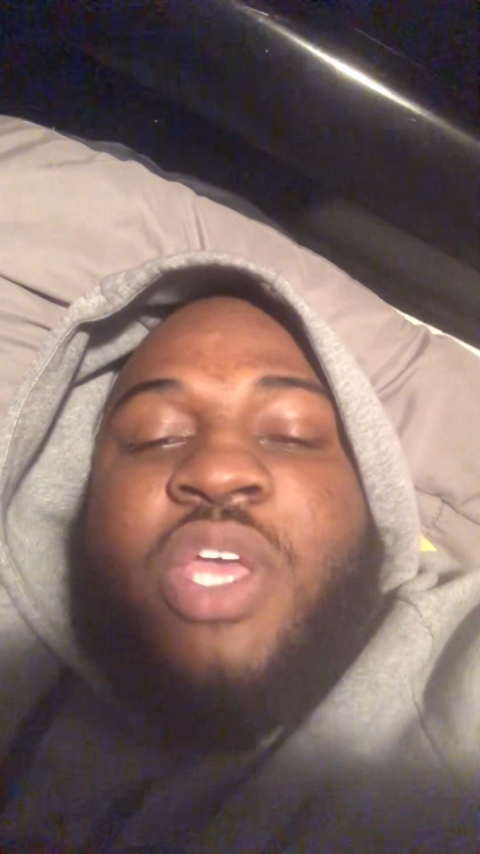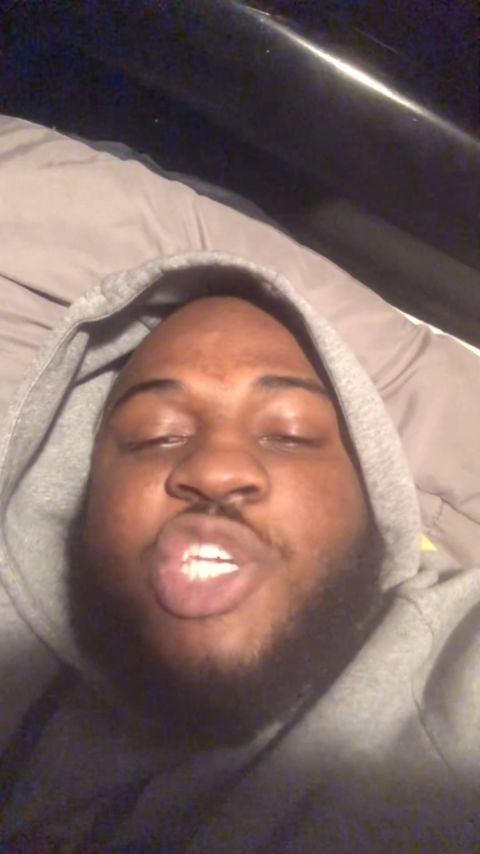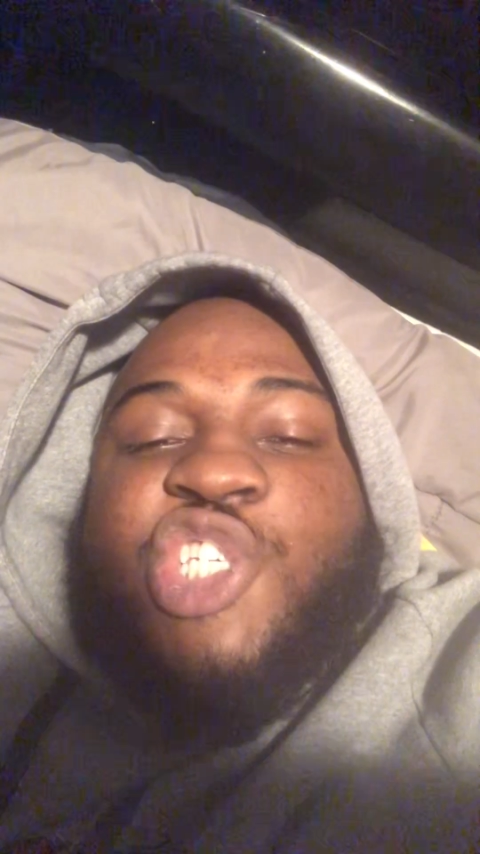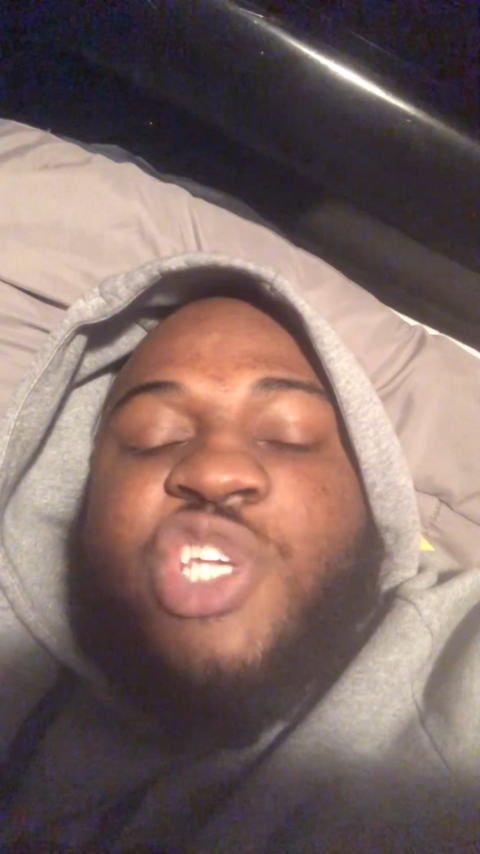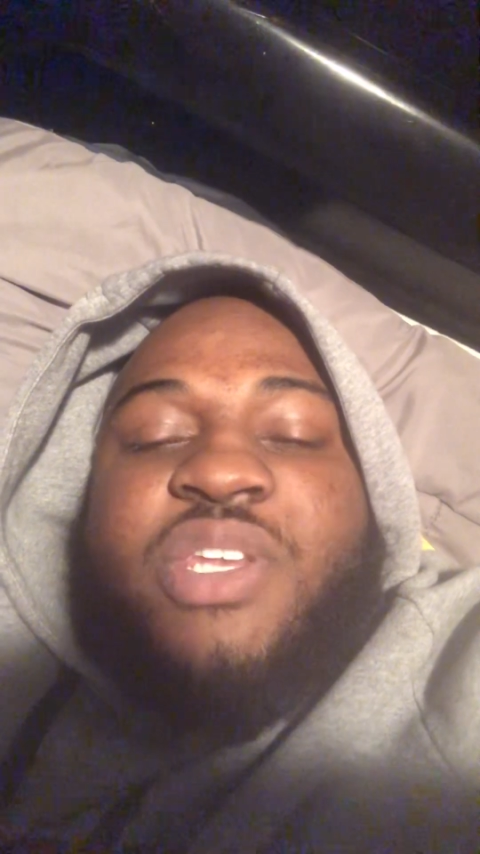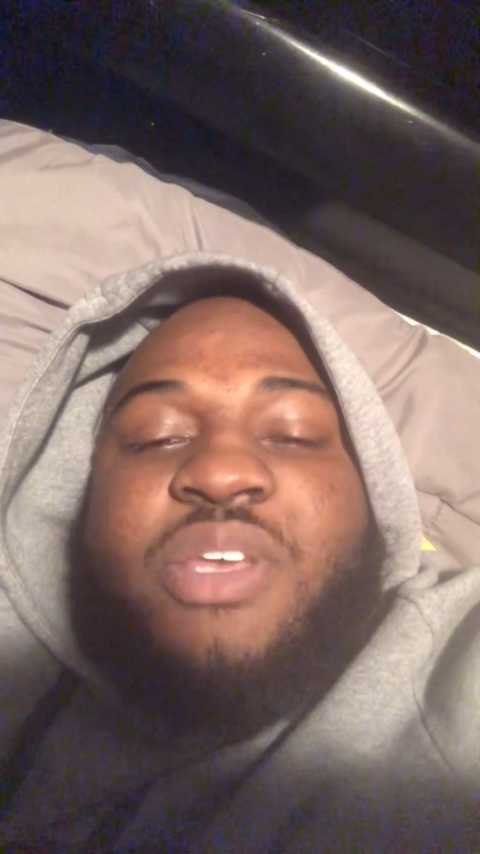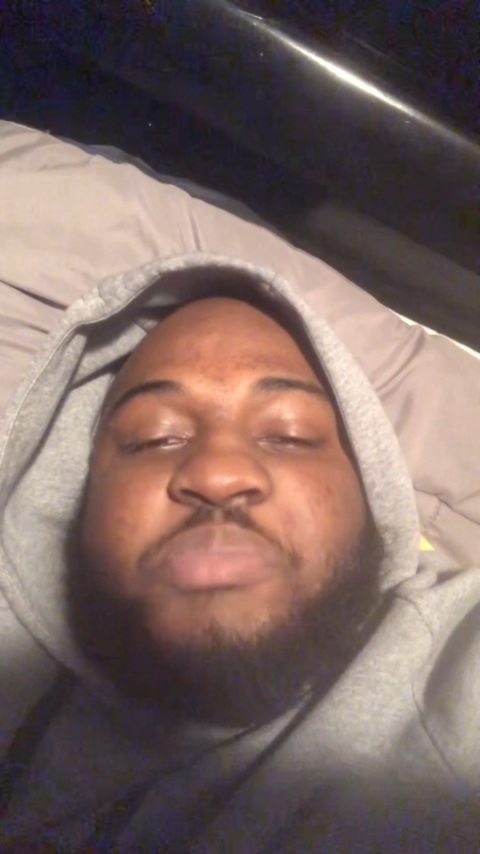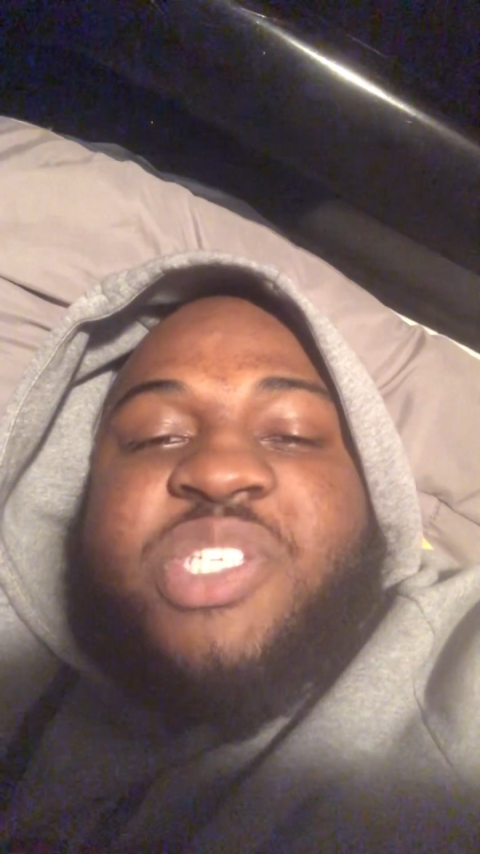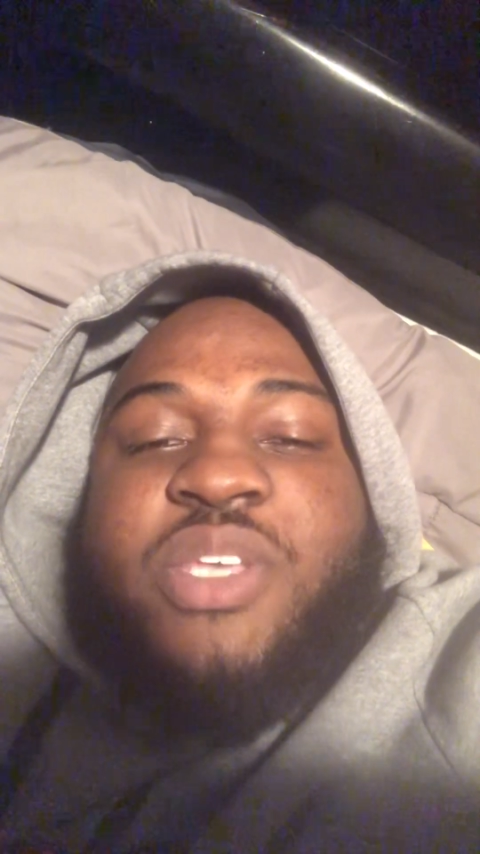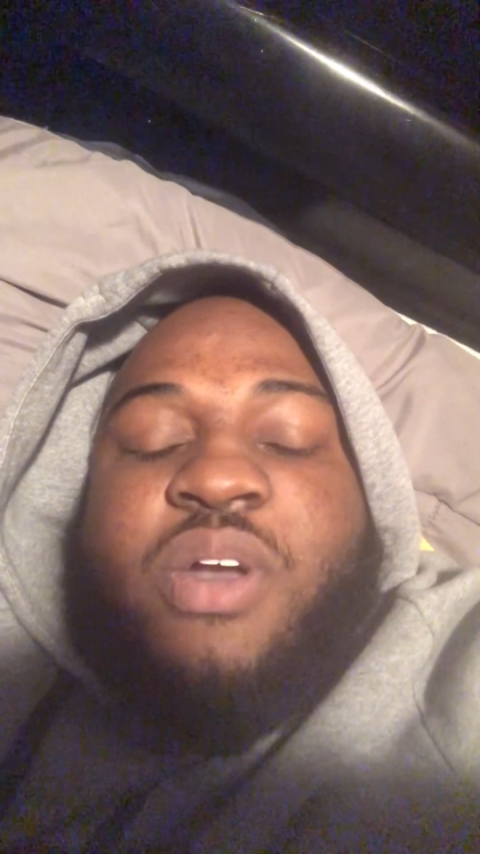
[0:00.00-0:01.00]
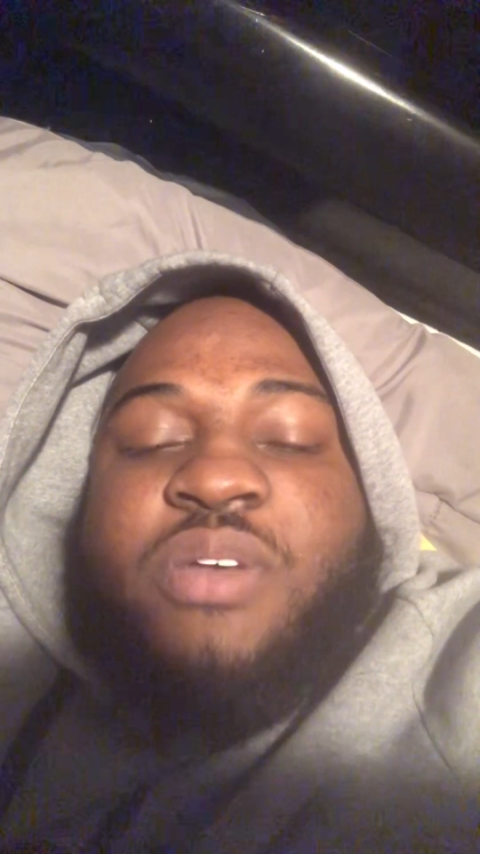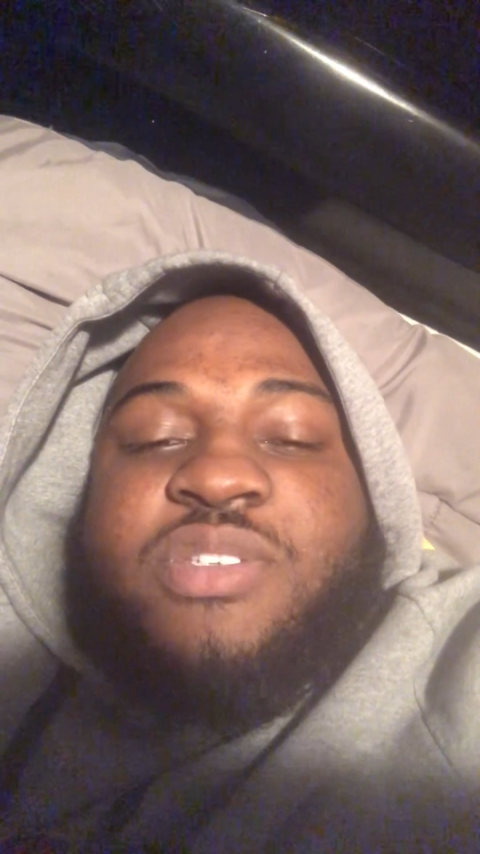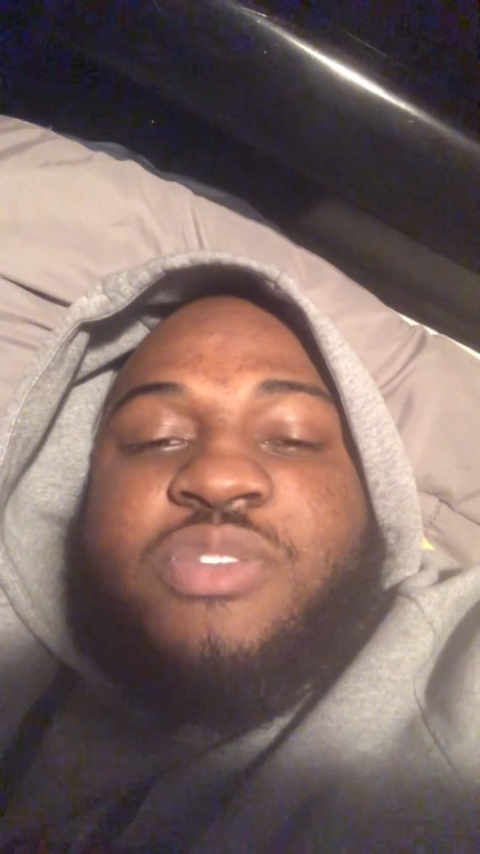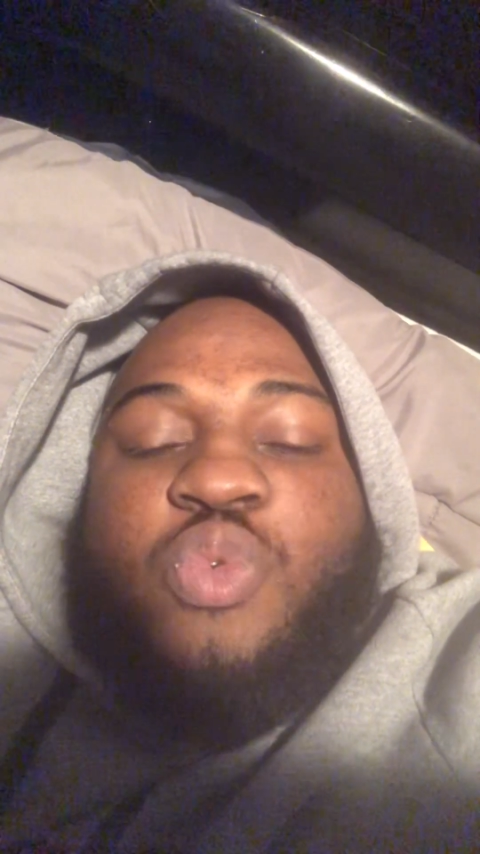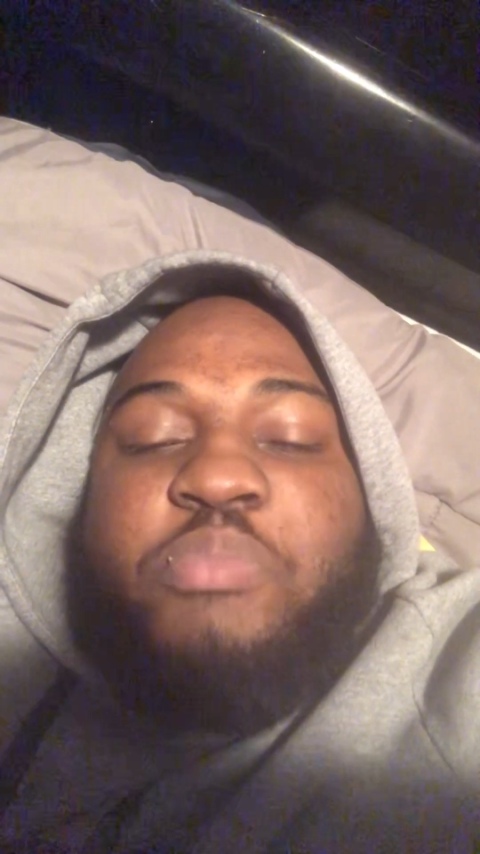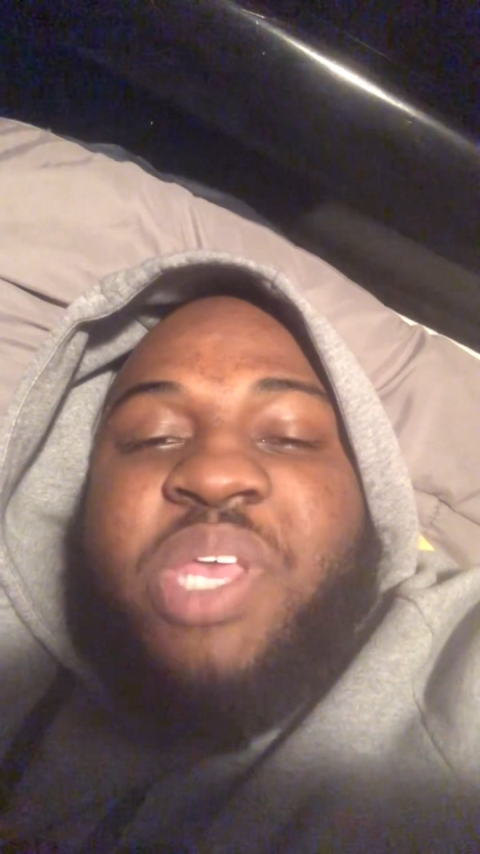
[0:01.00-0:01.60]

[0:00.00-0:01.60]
Should Nipsey Hussle